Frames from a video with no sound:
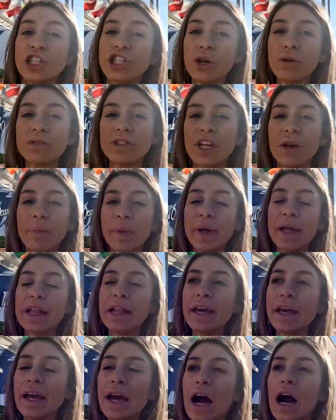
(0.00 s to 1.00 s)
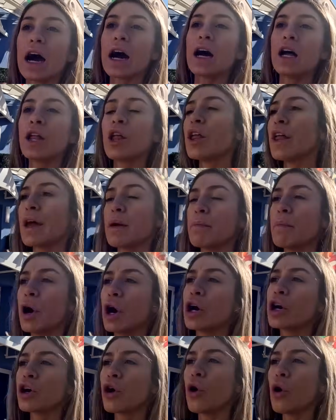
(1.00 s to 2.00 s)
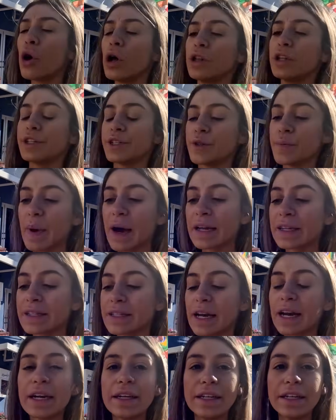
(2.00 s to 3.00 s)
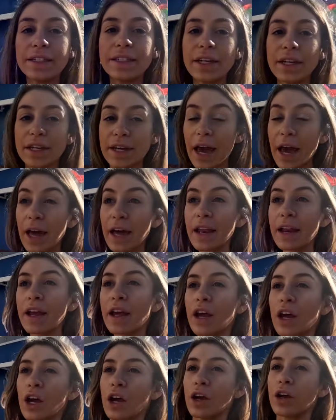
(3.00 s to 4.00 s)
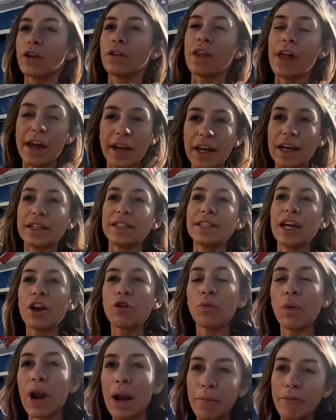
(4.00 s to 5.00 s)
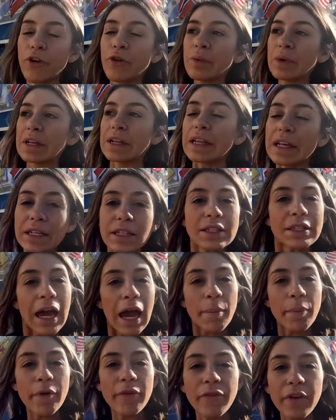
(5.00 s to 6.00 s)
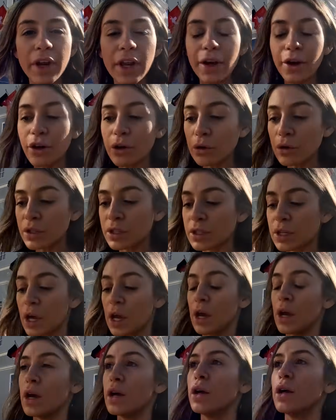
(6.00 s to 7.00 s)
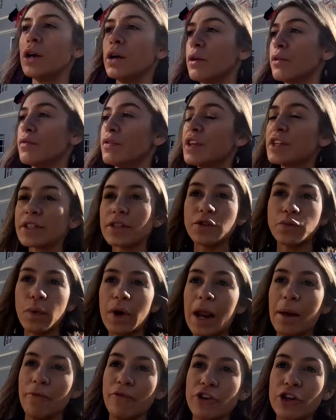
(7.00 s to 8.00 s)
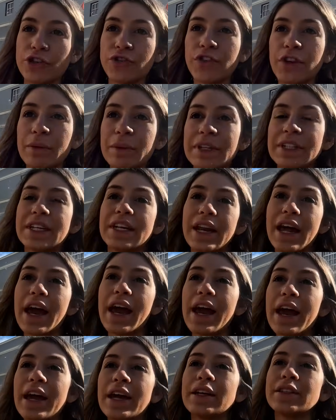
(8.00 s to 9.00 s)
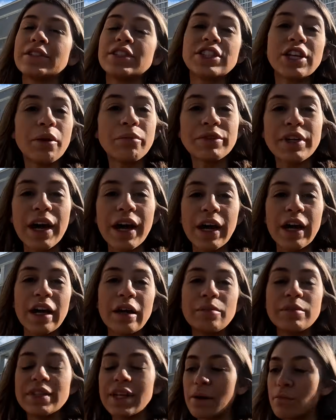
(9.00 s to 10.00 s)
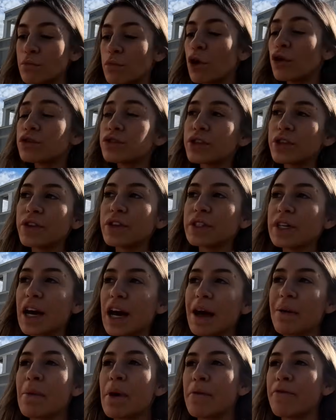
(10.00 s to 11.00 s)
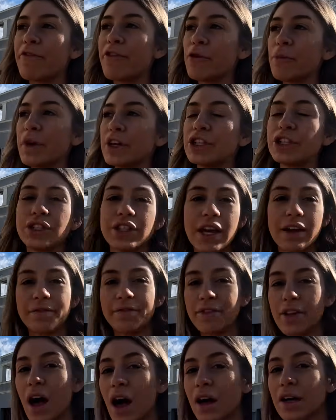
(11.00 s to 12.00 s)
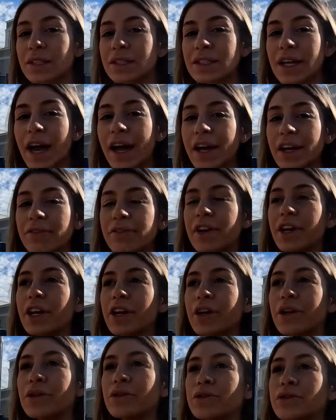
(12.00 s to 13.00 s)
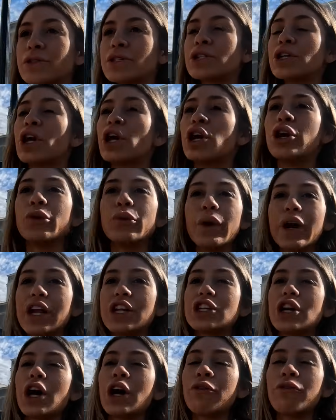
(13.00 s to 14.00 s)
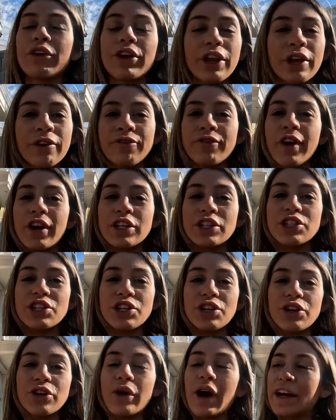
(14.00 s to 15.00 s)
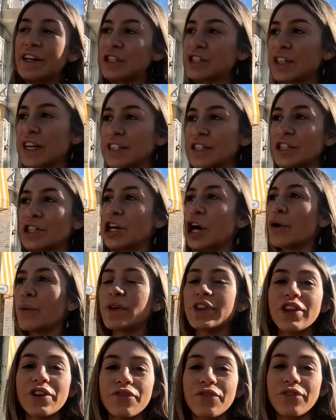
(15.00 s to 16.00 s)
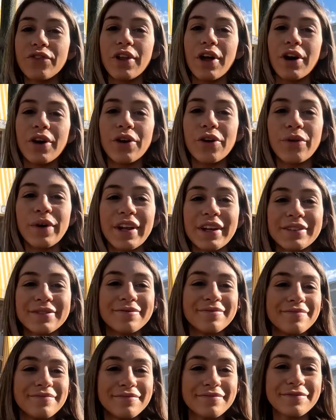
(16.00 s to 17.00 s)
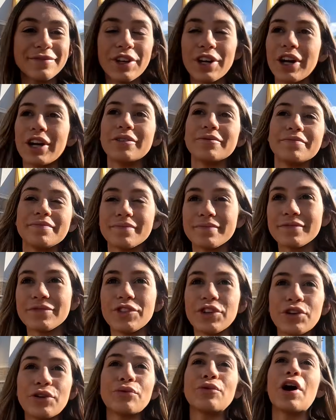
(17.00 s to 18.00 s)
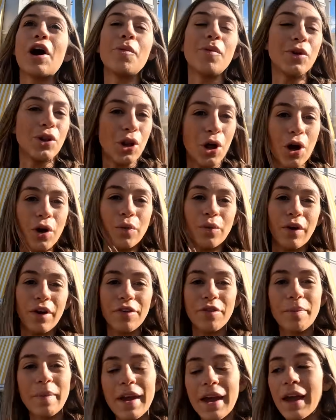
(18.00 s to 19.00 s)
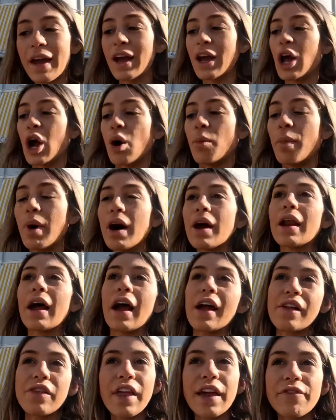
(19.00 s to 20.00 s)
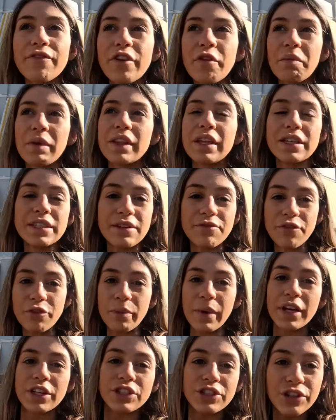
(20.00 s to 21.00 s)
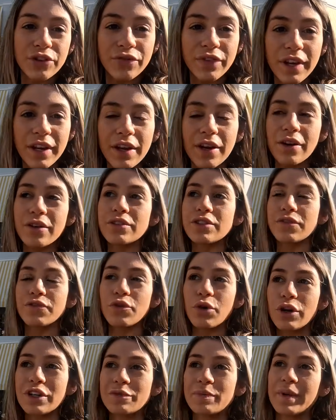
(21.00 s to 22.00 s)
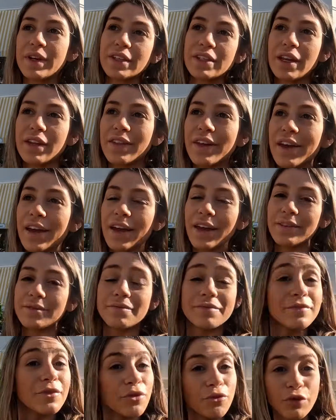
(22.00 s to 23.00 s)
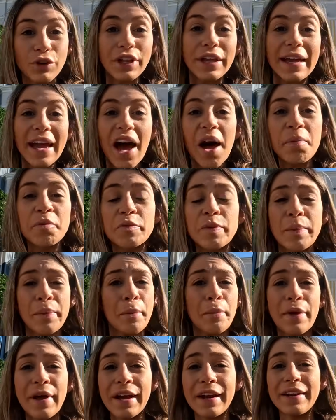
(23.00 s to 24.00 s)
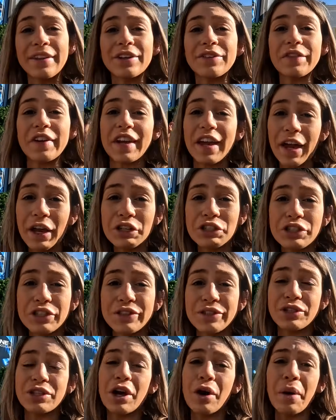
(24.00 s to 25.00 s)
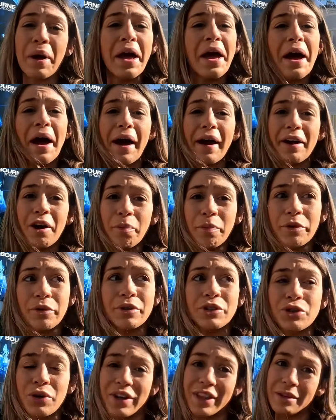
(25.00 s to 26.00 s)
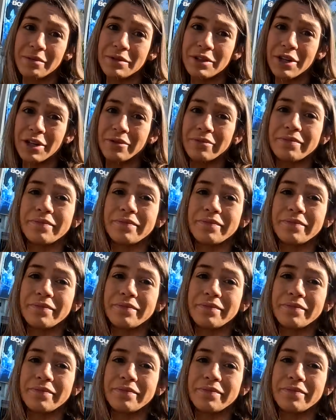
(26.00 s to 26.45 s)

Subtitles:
So typically I'll like mark all the spots that I need to get. Like I said, when I'm filming these type of videos, this is what I'm just filming today. Sometimes, and most of the time, I'm filming just like vlog style videos, which are really fun too. I just get to go with the flow and, you know, you come along with me. But I like filming these informational videos, of course, because I think it really helps people planning their vacation. So I hope you enjoy them too.